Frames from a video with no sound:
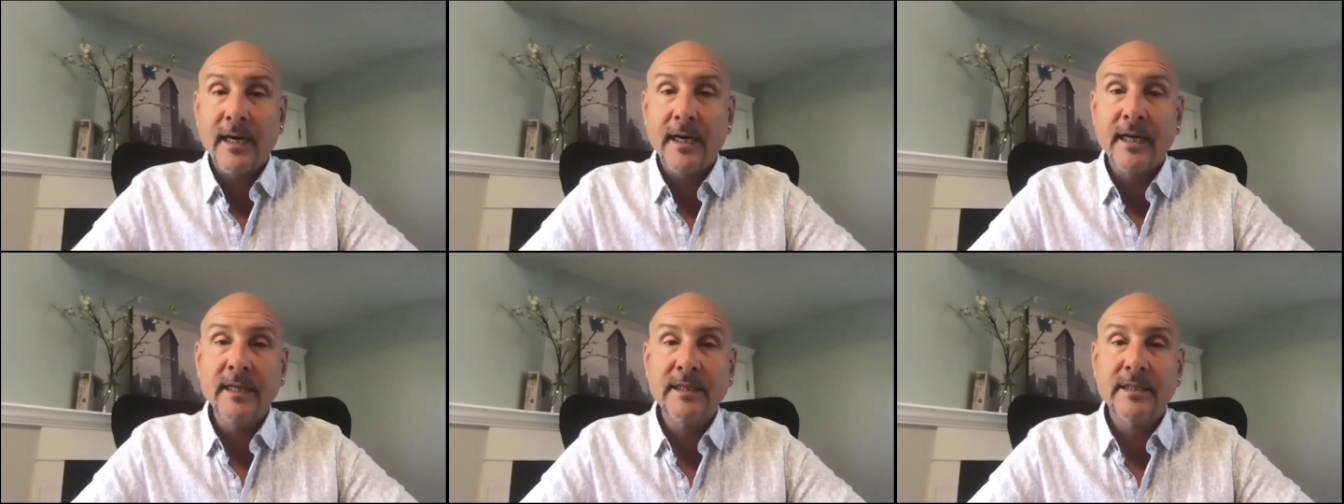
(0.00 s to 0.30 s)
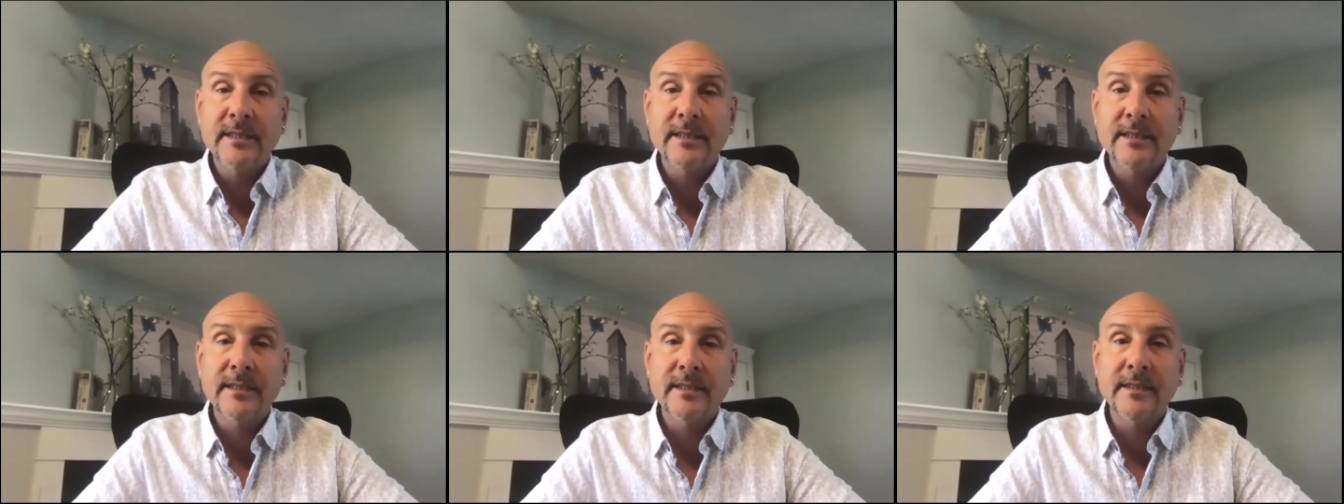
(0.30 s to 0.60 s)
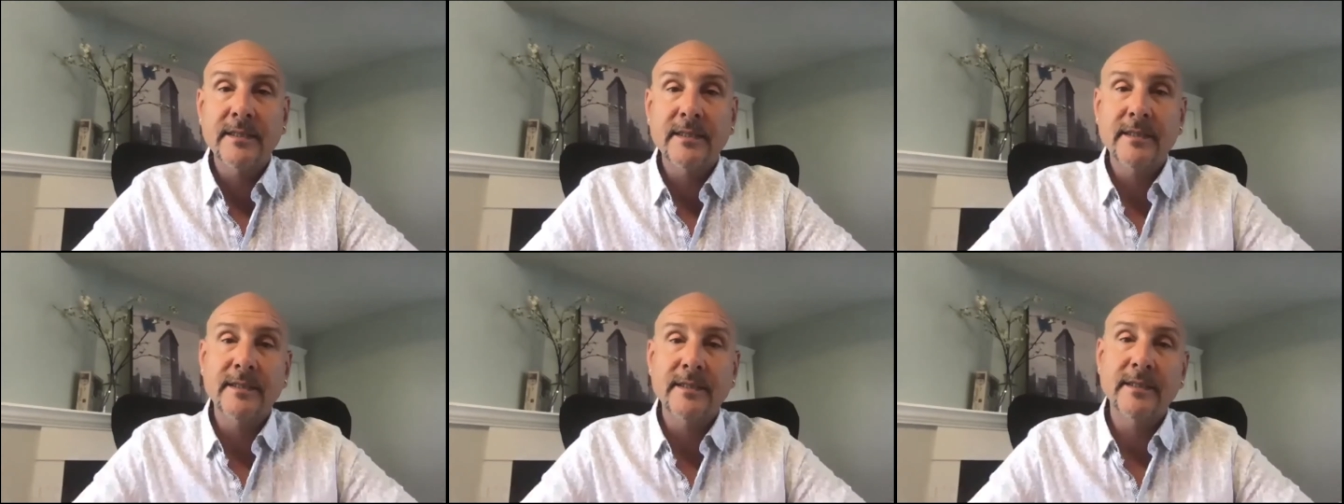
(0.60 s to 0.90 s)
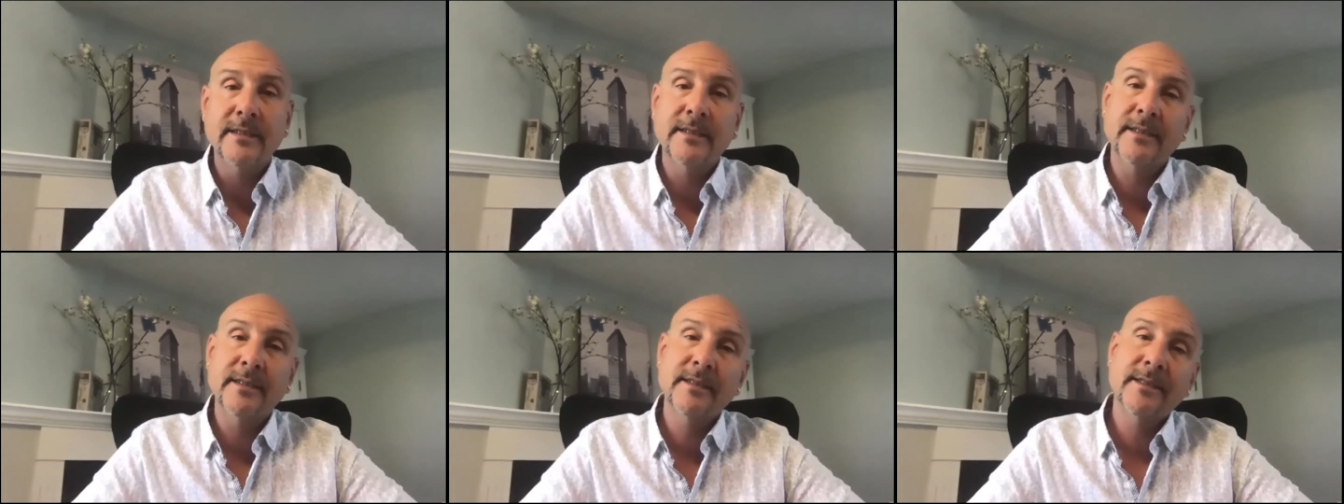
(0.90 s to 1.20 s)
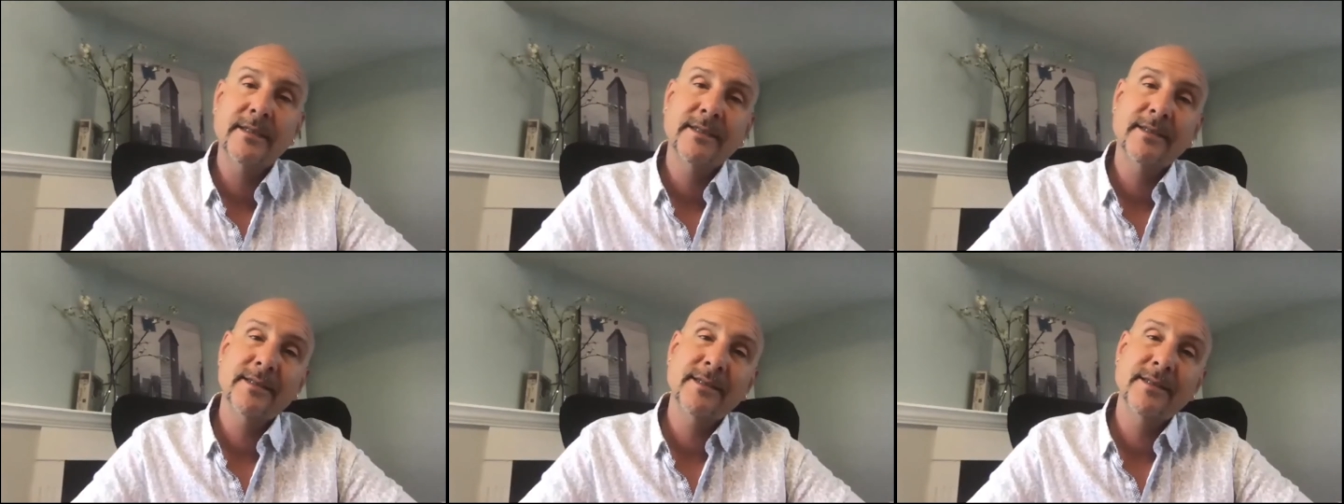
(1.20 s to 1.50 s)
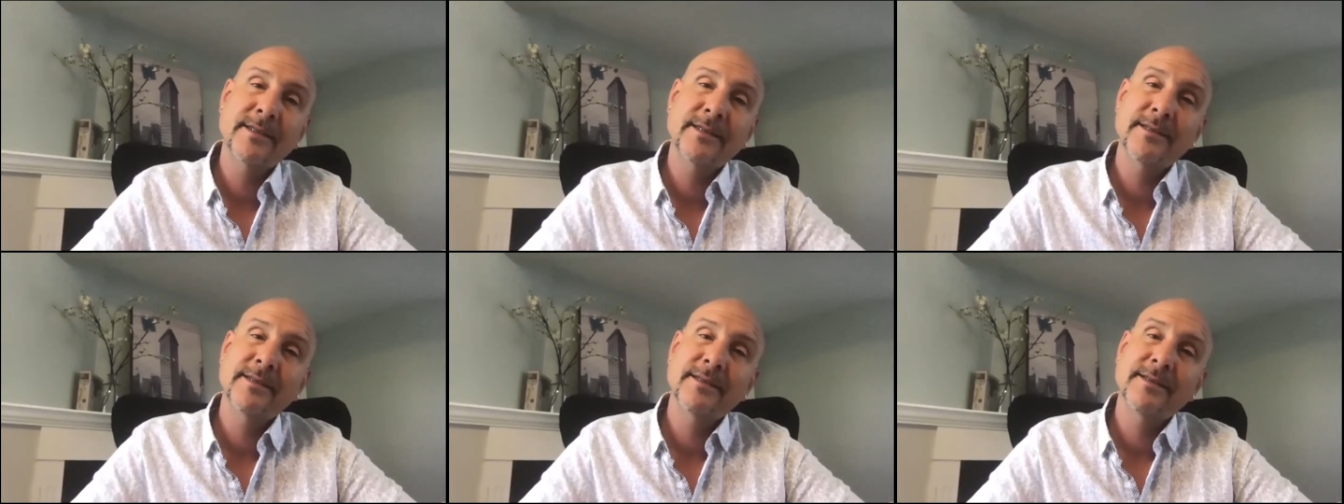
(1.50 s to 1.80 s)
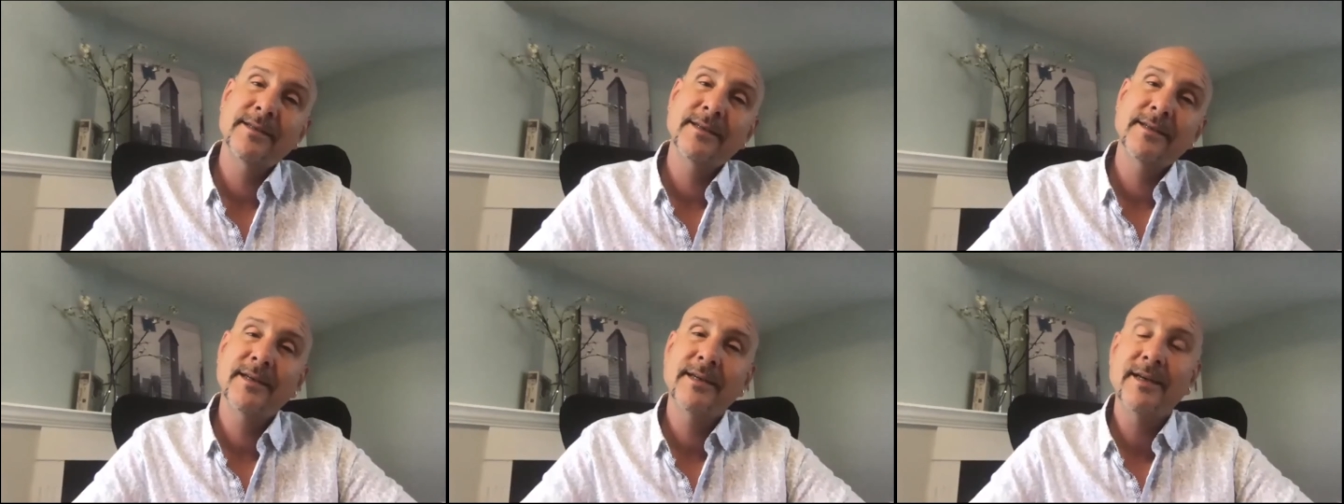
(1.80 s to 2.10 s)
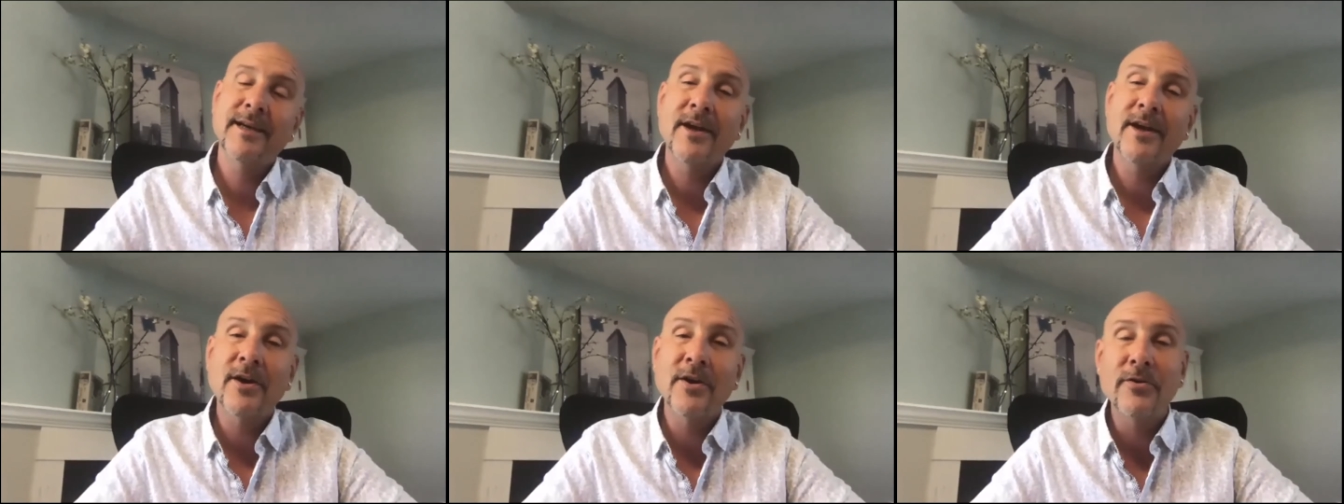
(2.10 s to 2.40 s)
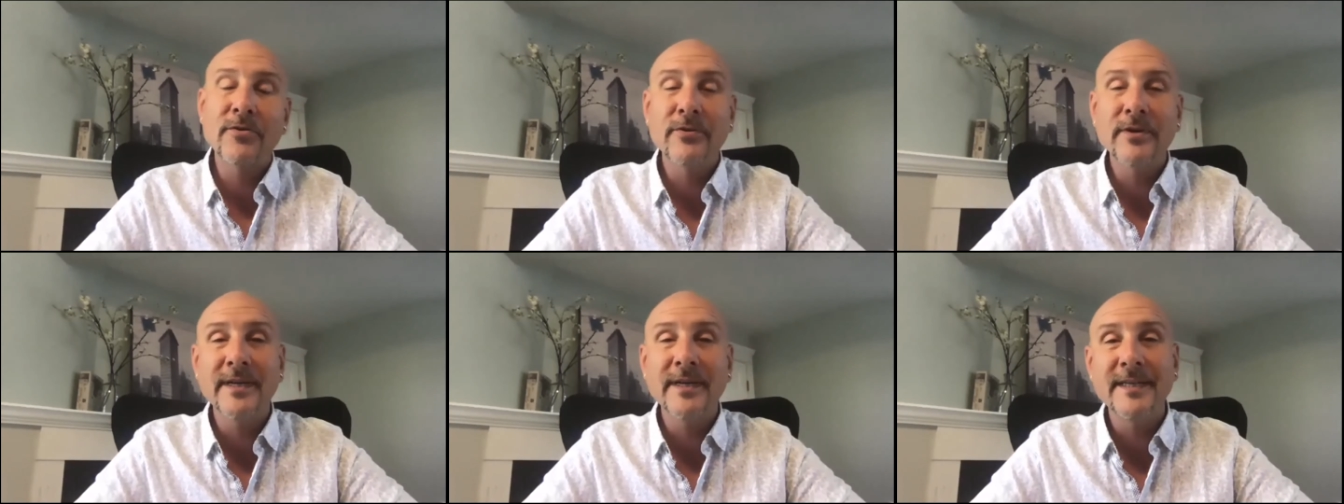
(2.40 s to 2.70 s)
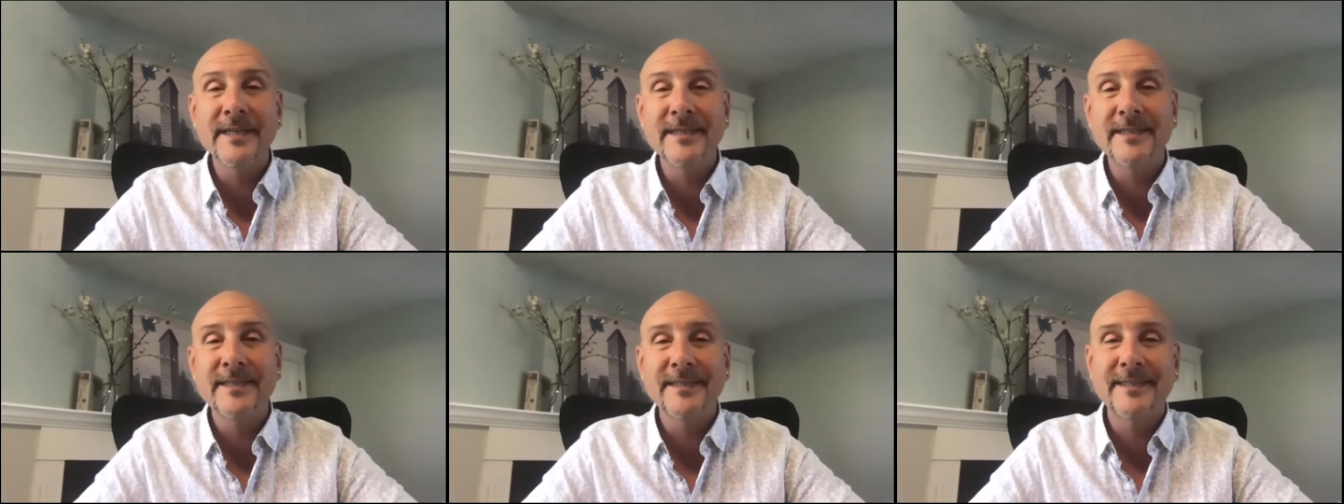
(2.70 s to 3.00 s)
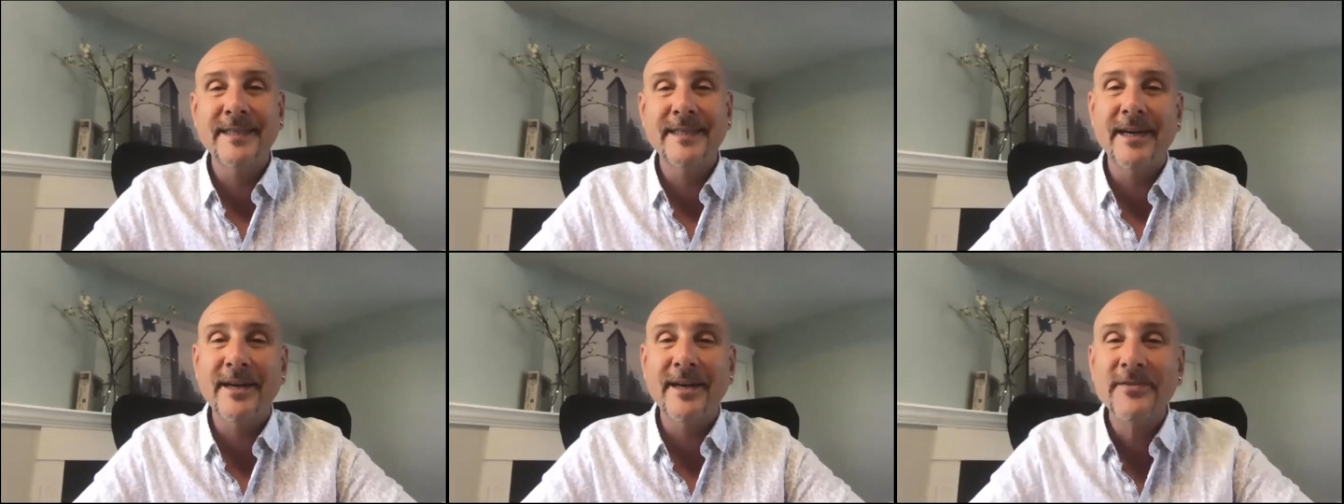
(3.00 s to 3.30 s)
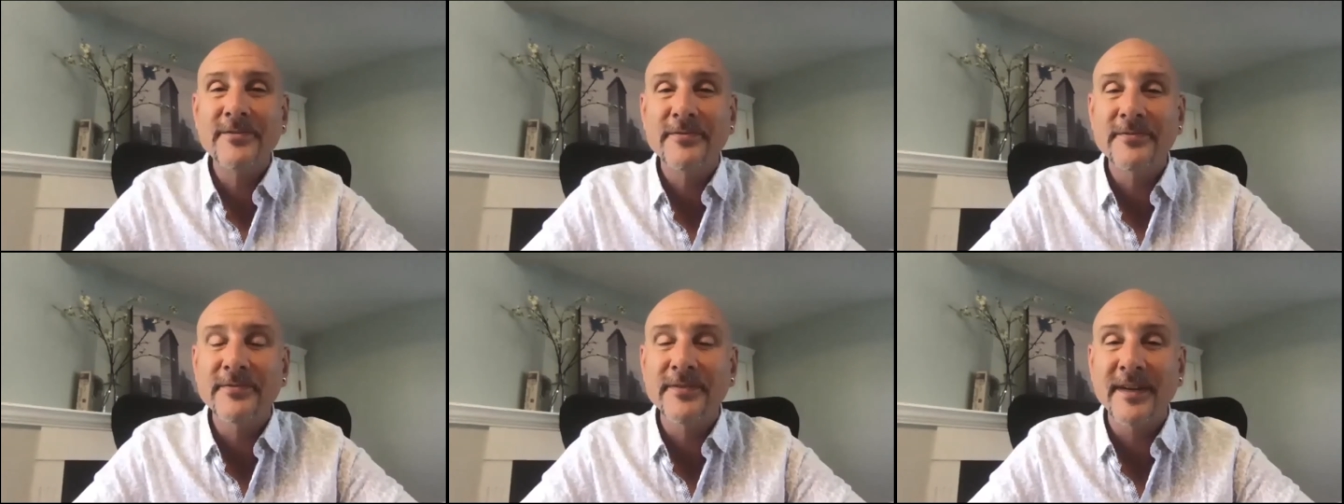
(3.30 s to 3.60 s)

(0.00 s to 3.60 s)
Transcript: it's always tough.